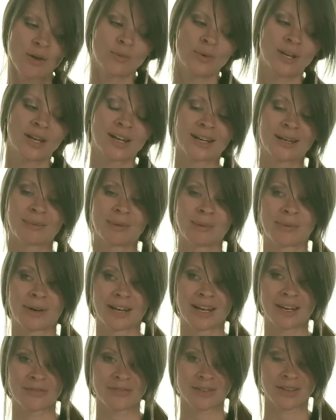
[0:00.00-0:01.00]
We are going to be
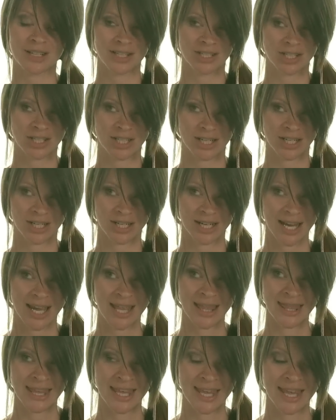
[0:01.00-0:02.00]
breaking for lunch here
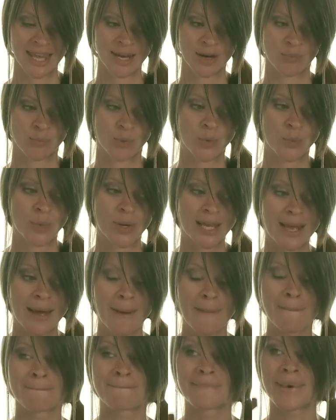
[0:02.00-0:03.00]
and then when we
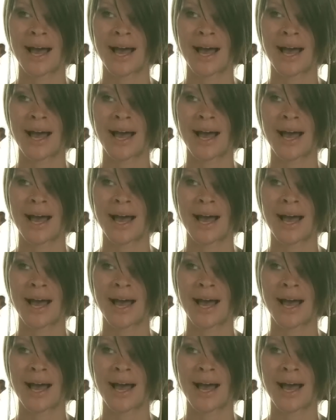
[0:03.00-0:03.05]
come